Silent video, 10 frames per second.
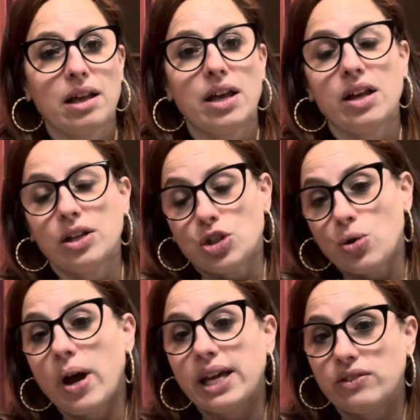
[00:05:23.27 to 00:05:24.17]
and
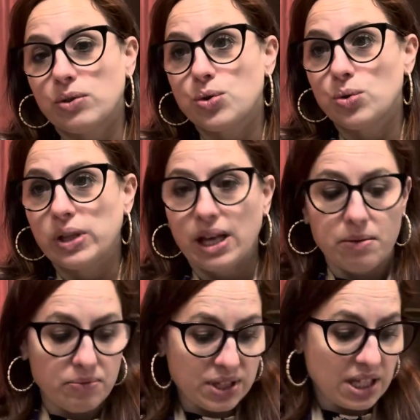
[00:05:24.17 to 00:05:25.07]
trying to truly
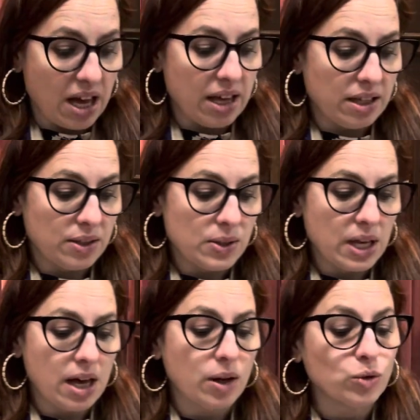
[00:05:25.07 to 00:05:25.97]
emphasize
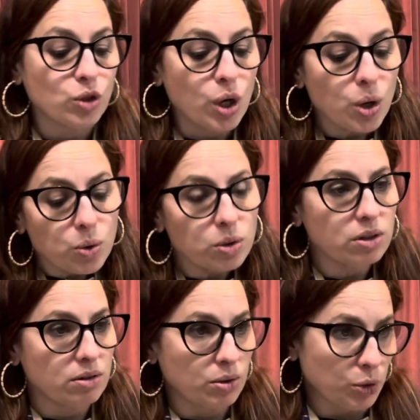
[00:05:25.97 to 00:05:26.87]
how no
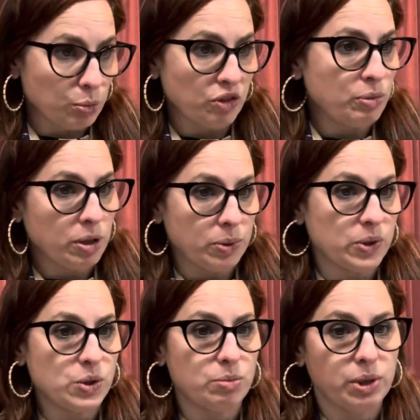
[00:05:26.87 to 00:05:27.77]
group of people
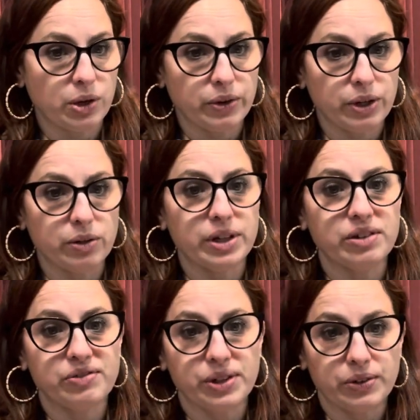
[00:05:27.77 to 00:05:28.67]
is superior or
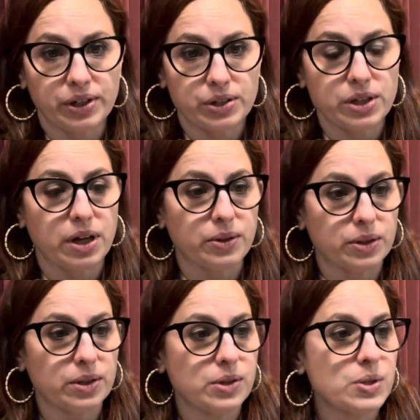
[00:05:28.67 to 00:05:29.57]
inferior to
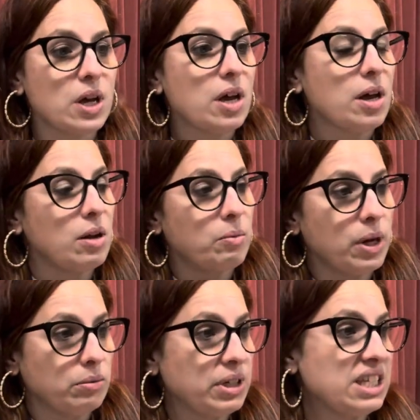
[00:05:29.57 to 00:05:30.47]
others. And
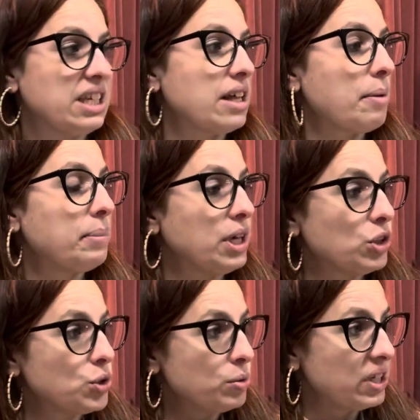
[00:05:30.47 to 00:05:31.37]
when we see that being
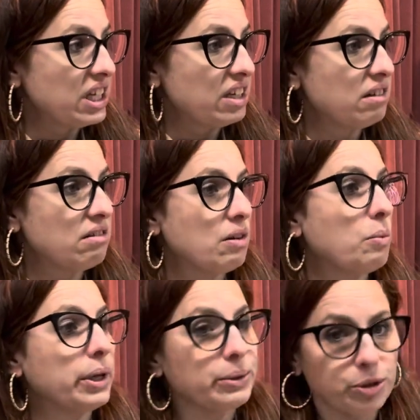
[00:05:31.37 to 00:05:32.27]
treated, that
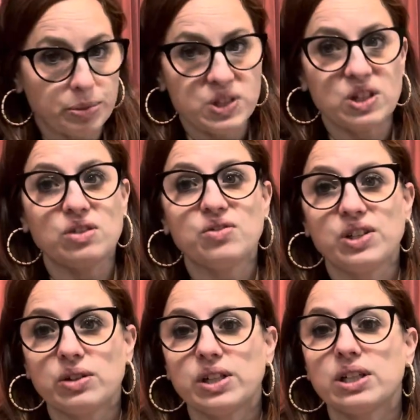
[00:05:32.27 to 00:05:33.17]
one group is
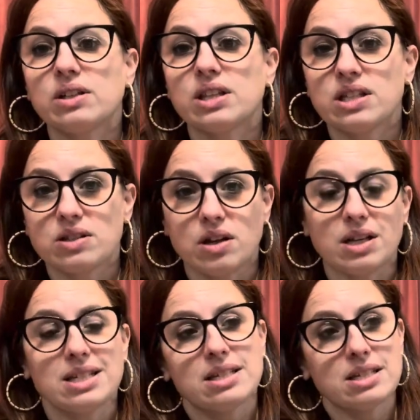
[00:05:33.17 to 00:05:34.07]
inferior, this law
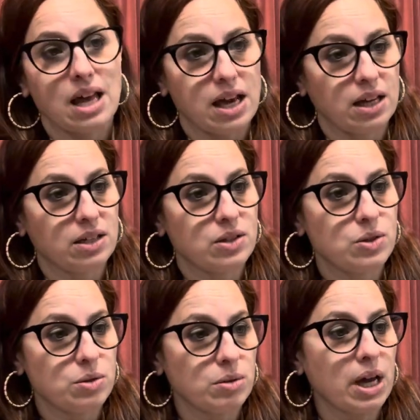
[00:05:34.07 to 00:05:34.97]
is designed
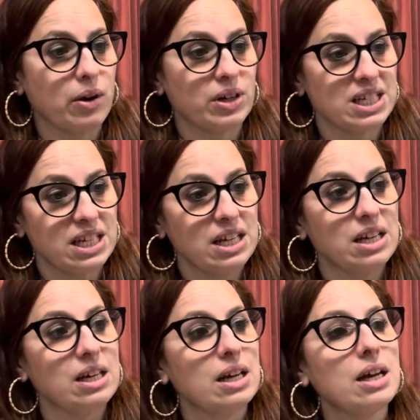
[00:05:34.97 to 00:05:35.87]
to
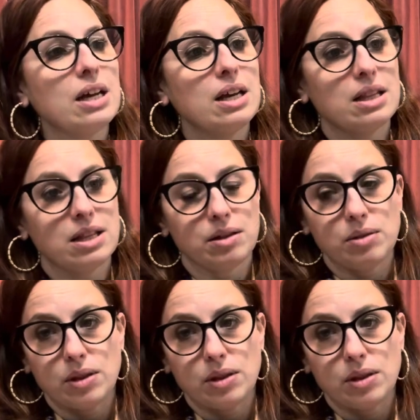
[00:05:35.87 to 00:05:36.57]
guarantee that